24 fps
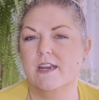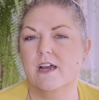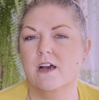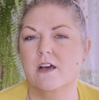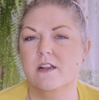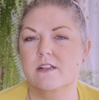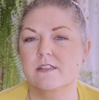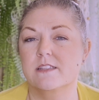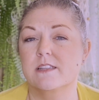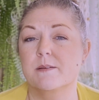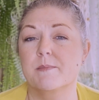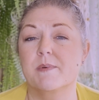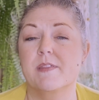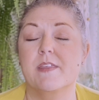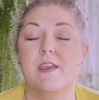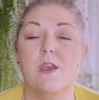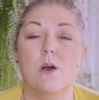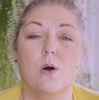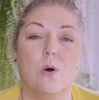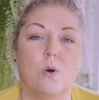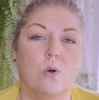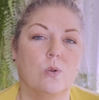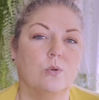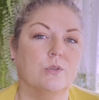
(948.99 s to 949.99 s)
on some of the
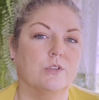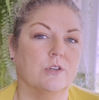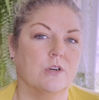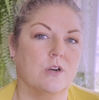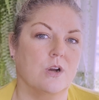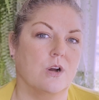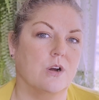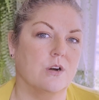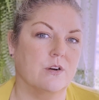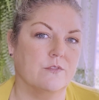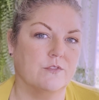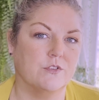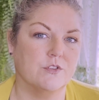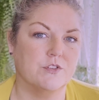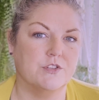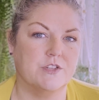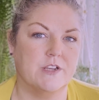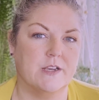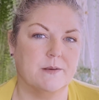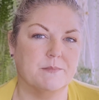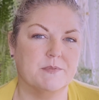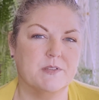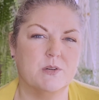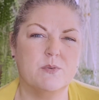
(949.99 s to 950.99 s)
older Carnival
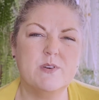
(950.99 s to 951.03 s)
ships.